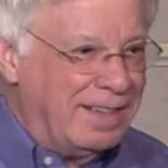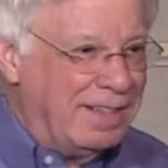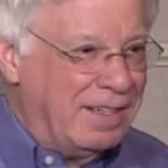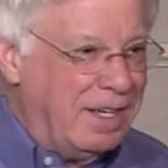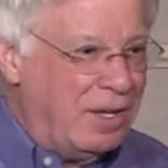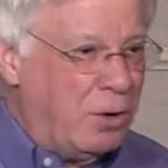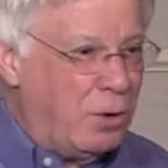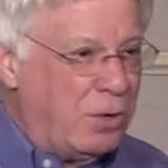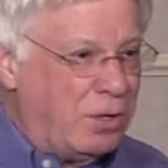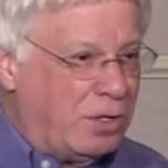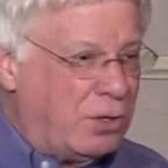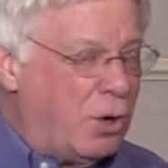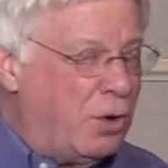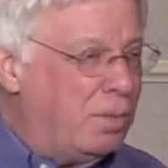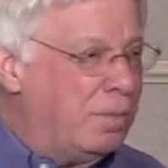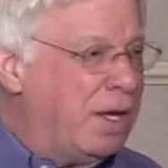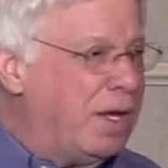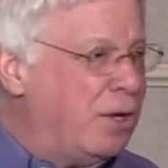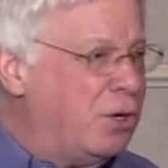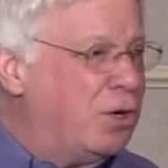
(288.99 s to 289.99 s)
He told
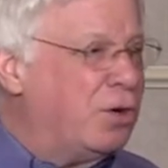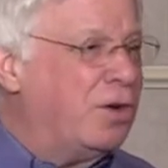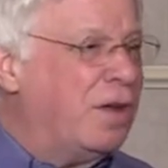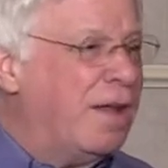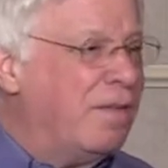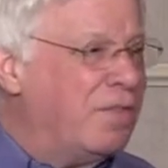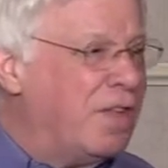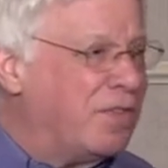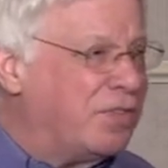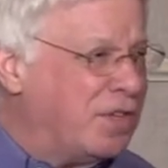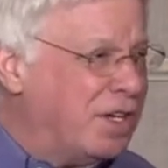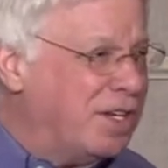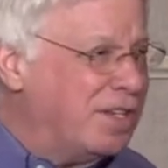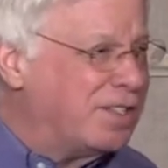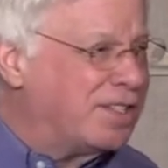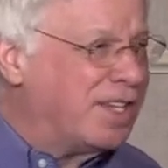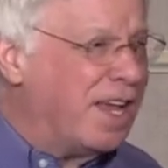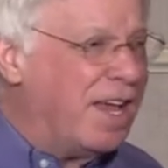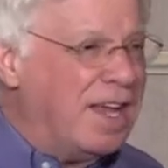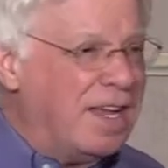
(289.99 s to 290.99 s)
me you don't have nothing to
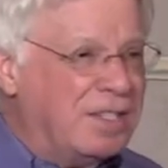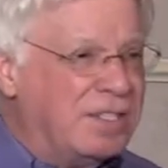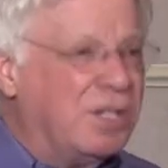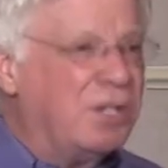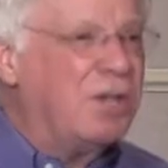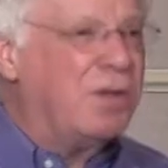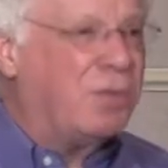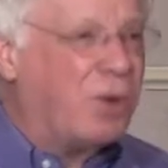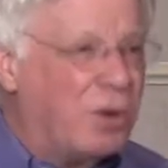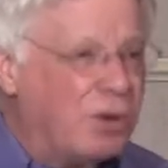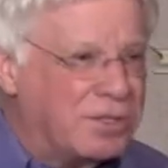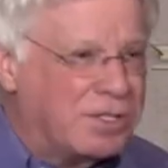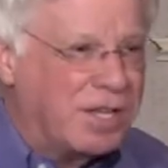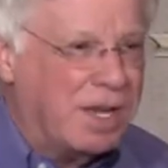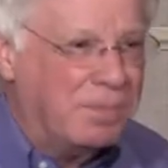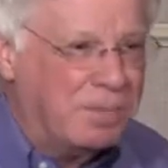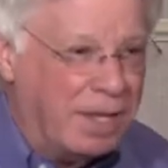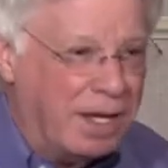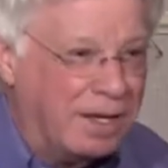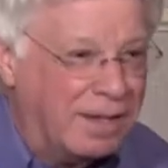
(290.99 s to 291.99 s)
say until you've heard
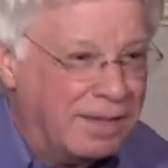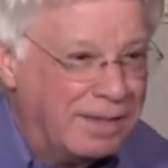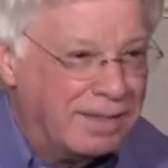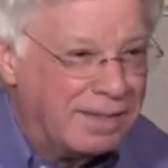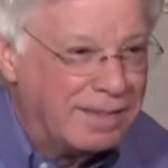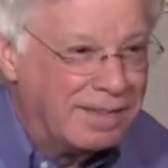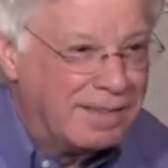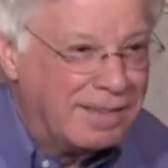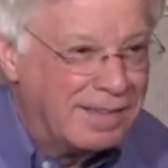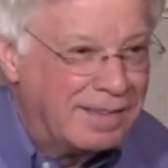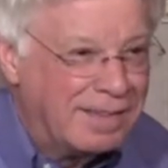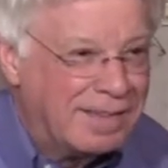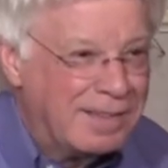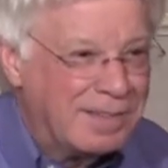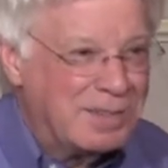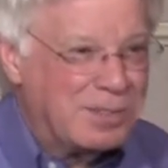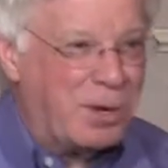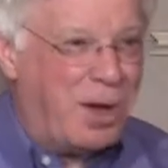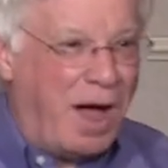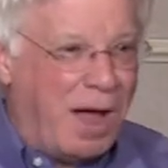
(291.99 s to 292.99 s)
something.
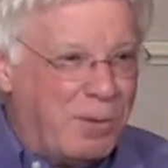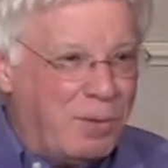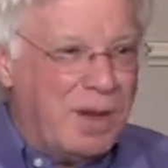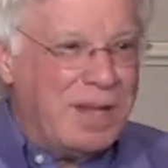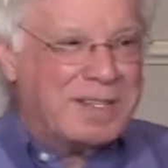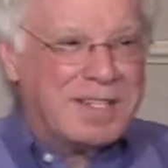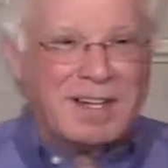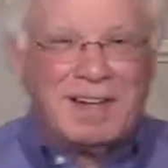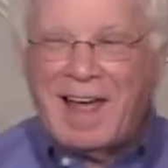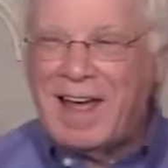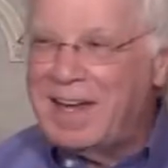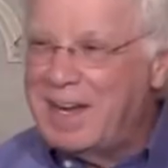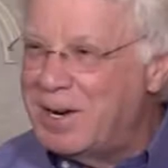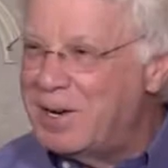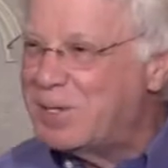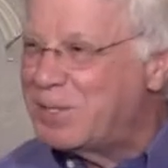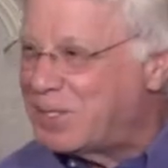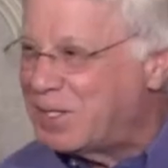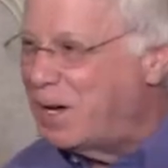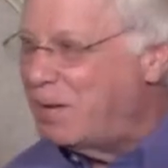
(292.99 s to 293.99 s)
So I wait till I
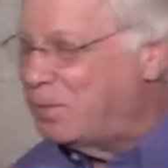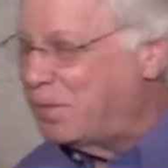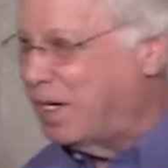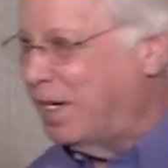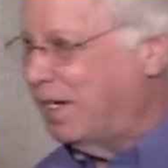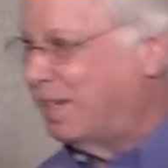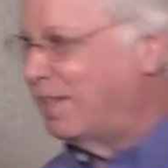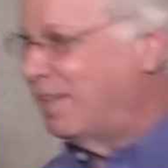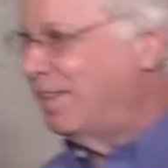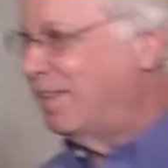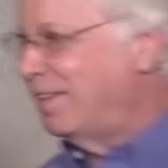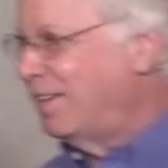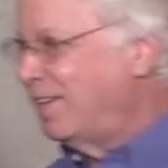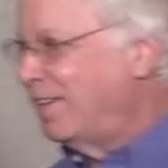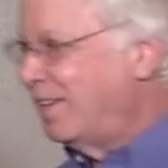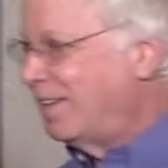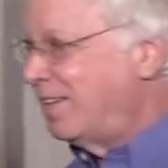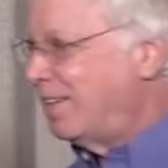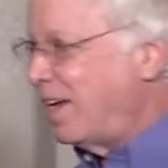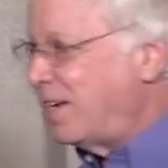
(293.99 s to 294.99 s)
hear something.
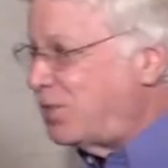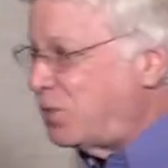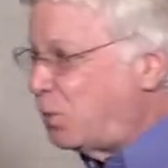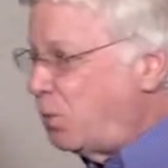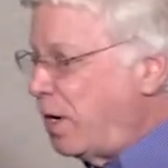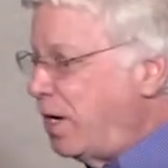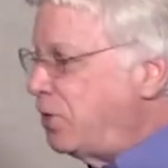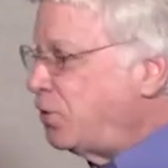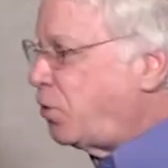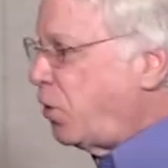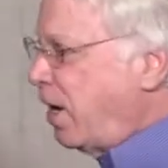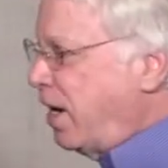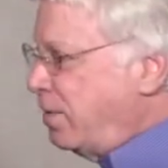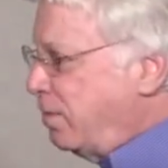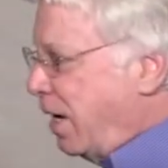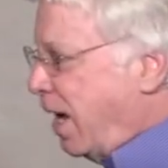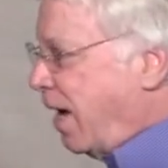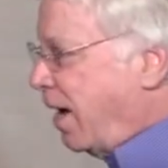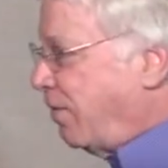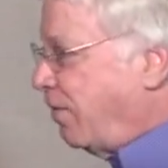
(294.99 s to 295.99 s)
That's the way he trained
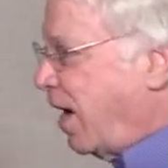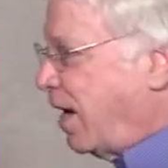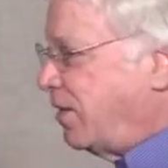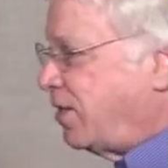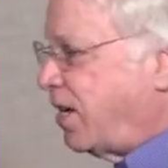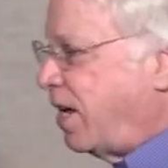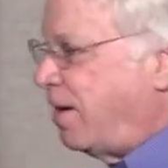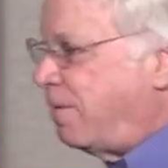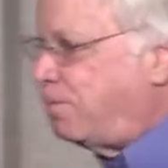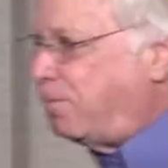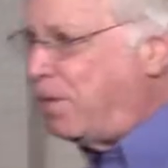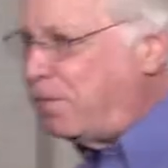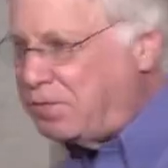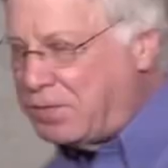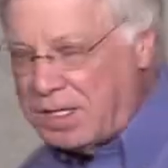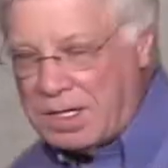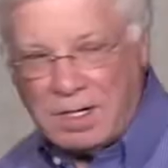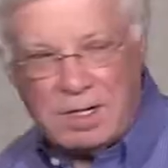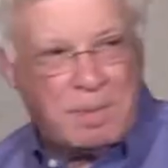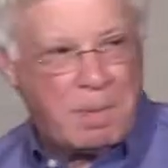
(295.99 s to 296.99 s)
me out of Isaiah
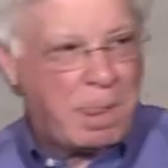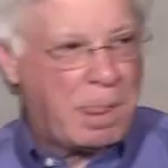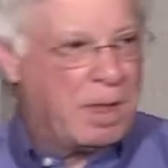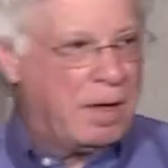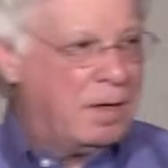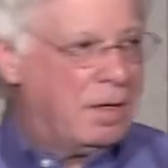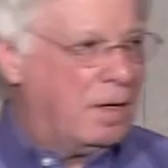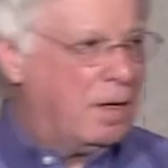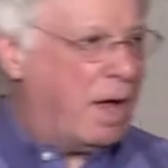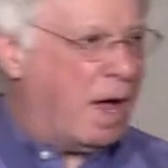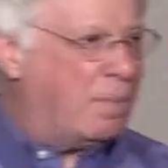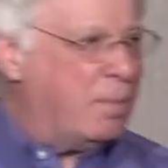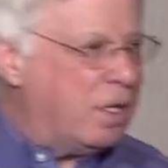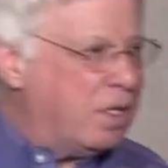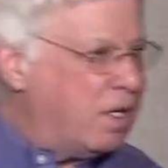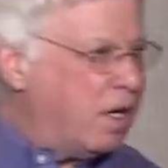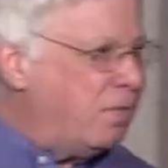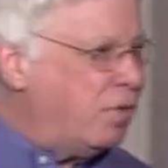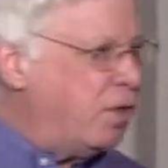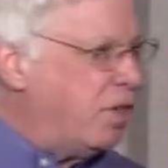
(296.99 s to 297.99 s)
50. I'm going to
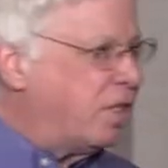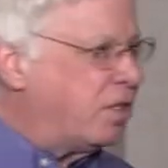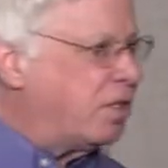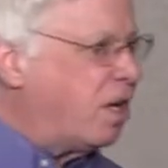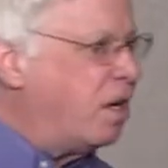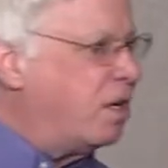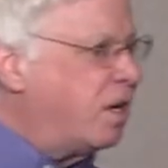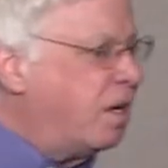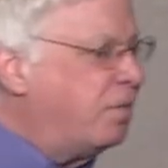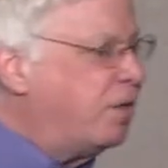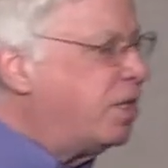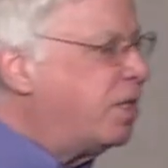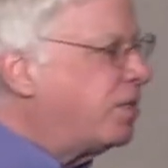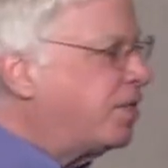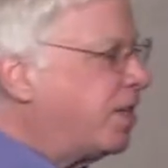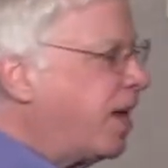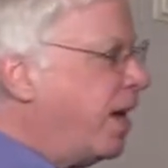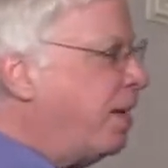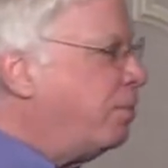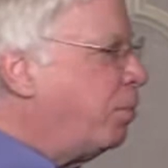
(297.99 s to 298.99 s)
give you the tongue of a
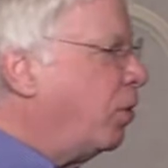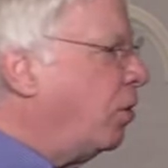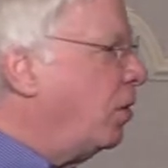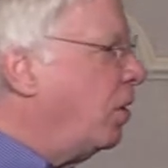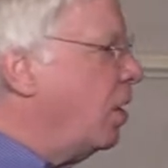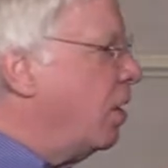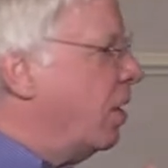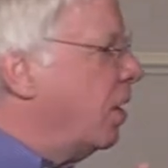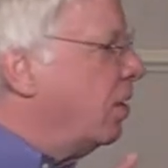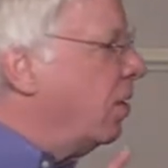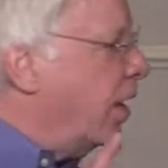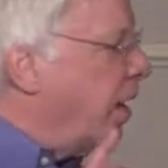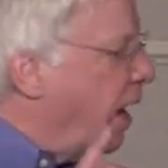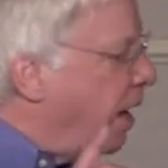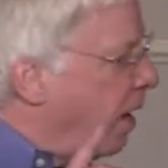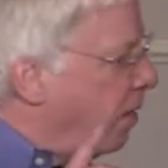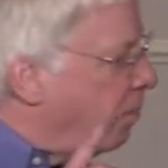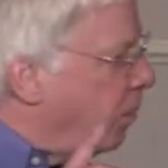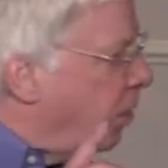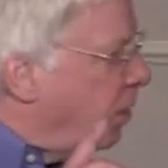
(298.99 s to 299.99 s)
disciple
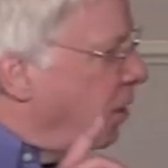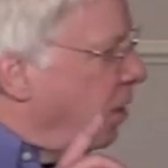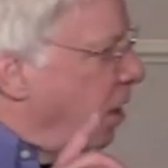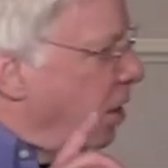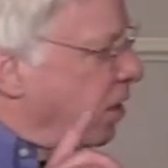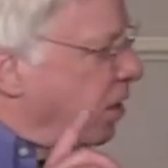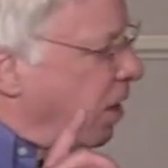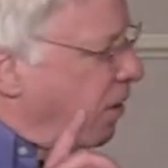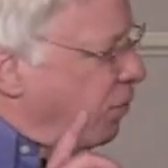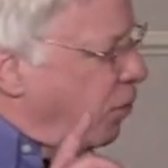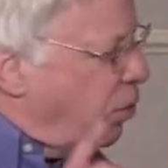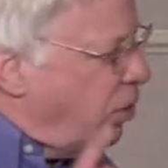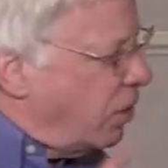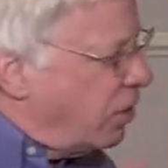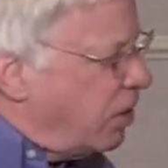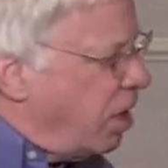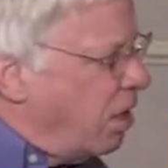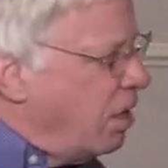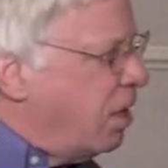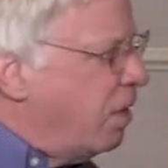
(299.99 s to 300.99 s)
and I'm going to give you a
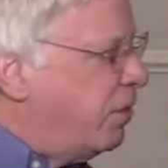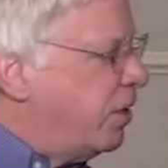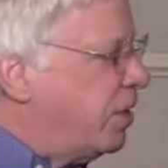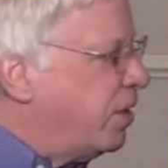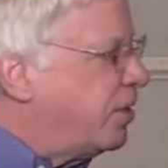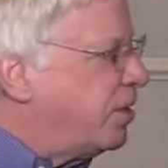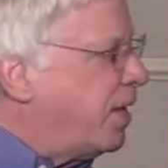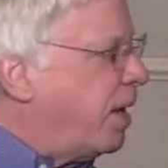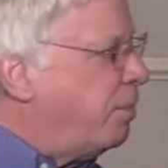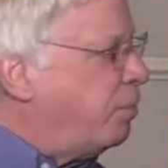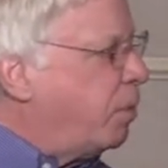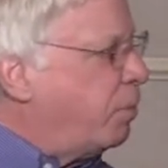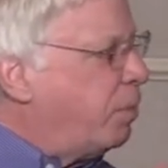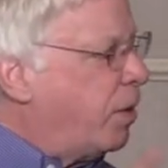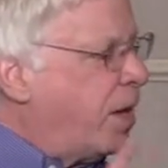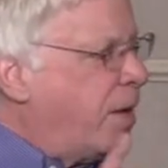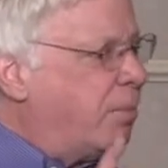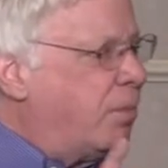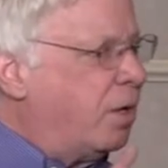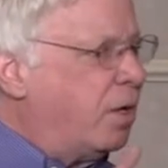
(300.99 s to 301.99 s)
tongue of a disciple,
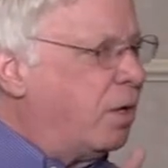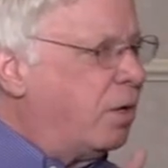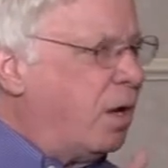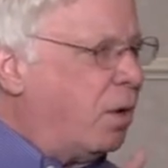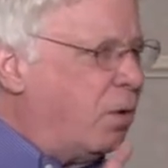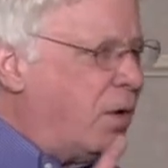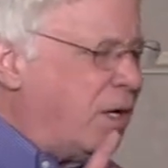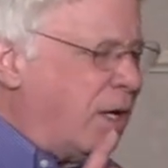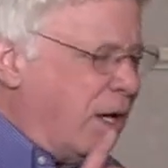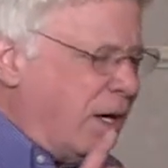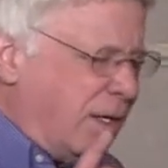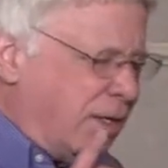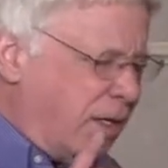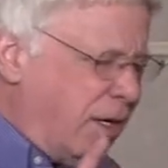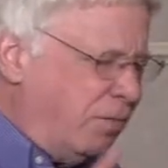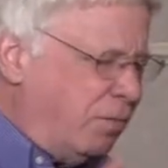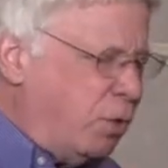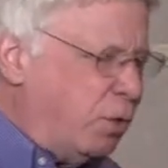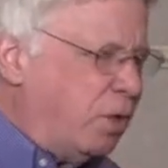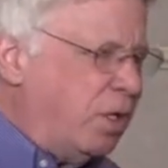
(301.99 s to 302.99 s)
but I'm going to uh,
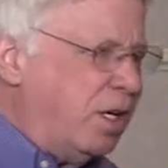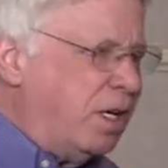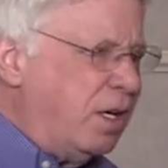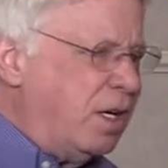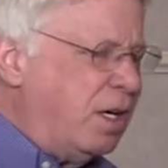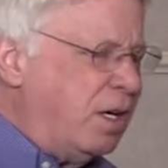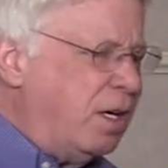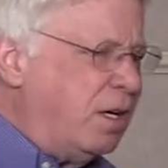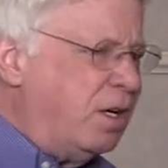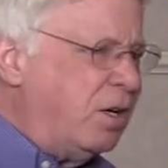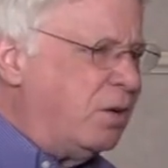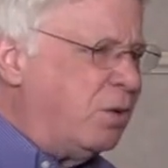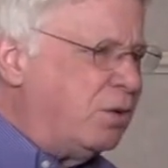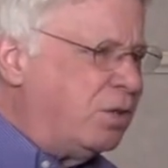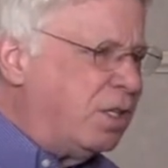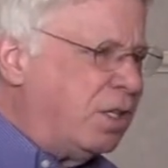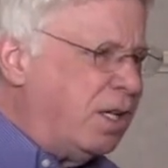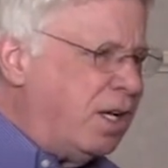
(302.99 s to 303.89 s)
give you an ear to